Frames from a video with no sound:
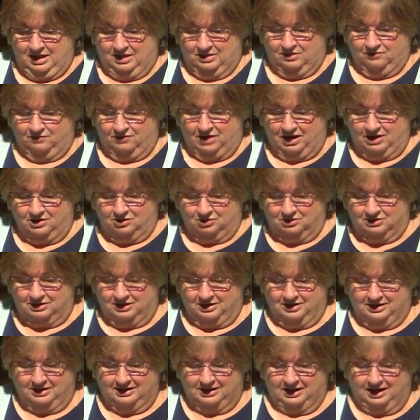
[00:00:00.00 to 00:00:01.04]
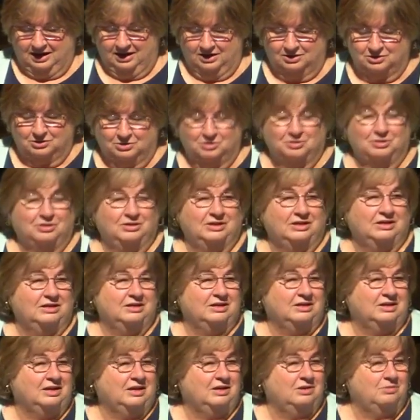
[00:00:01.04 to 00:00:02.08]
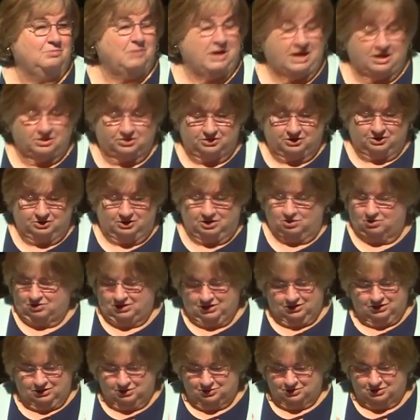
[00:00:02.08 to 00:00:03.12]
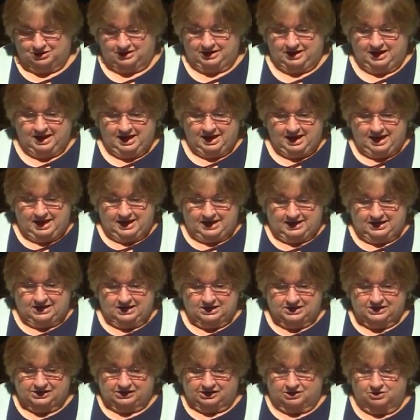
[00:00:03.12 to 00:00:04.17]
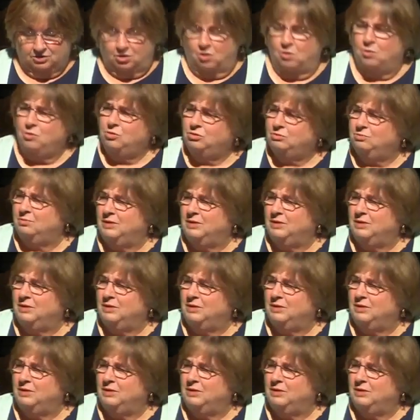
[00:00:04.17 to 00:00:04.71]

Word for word: The final canticle in, in Matthew or in Luke is an old